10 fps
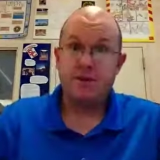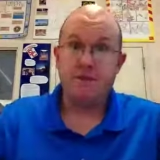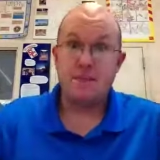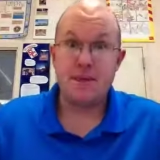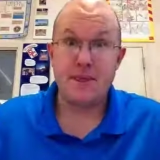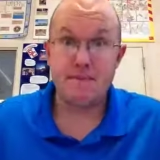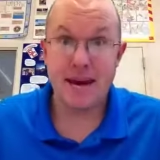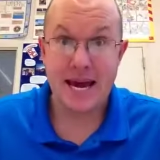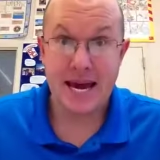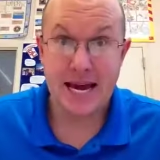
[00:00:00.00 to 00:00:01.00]
Flipping the
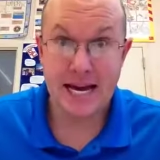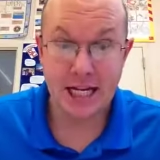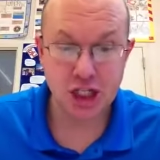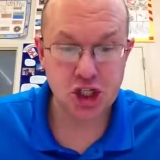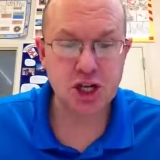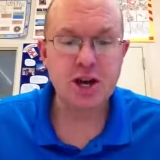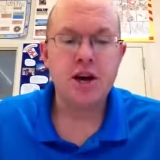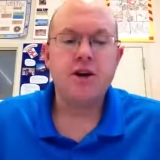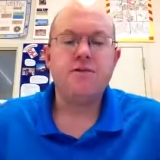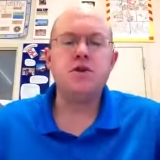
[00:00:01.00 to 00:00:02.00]
page.
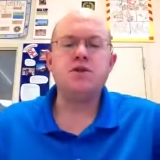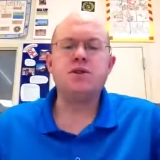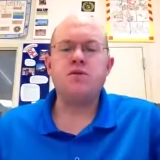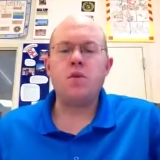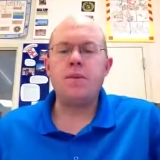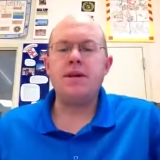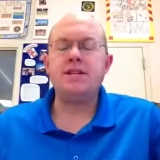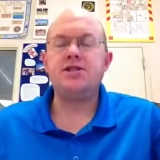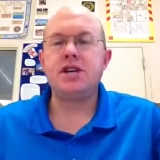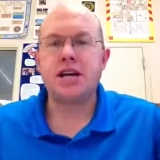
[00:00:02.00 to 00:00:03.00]
Views of women
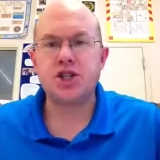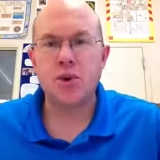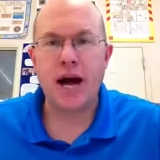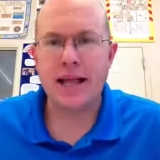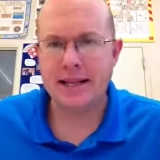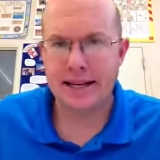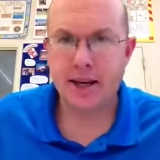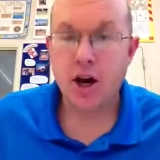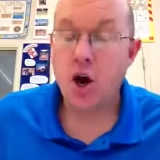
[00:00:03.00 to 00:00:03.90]
and sexuality.